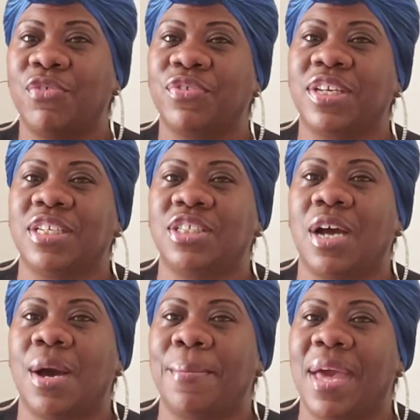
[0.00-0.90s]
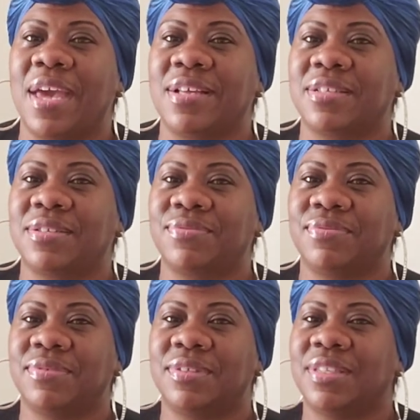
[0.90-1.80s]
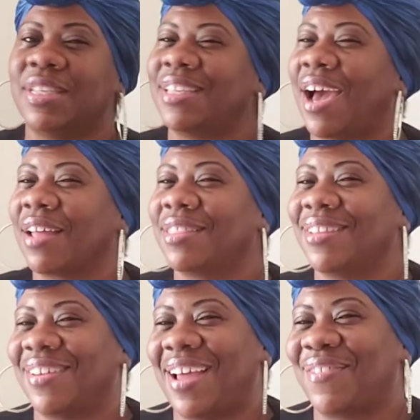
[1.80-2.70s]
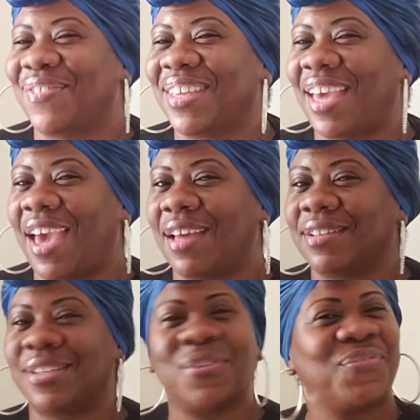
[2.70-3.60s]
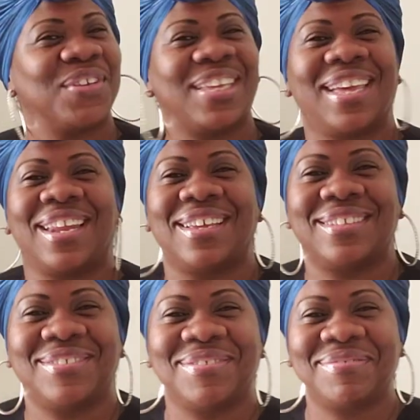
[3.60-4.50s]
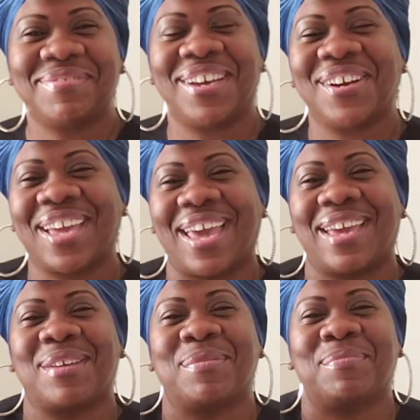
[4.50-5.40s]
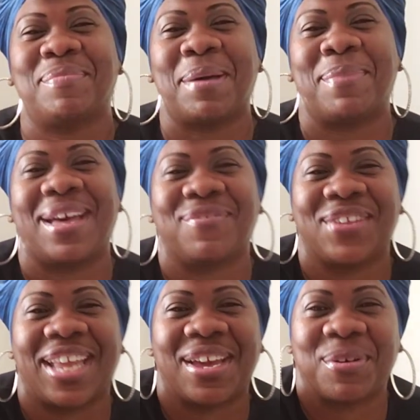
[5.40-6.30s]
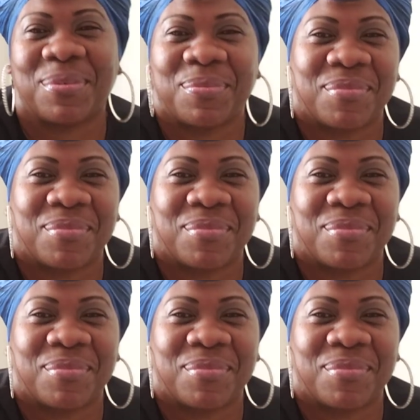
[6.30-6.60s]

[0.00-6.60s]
forget y'all mess. Y'all thought I forgot. Don't forget it. Okay. Bye bye for now.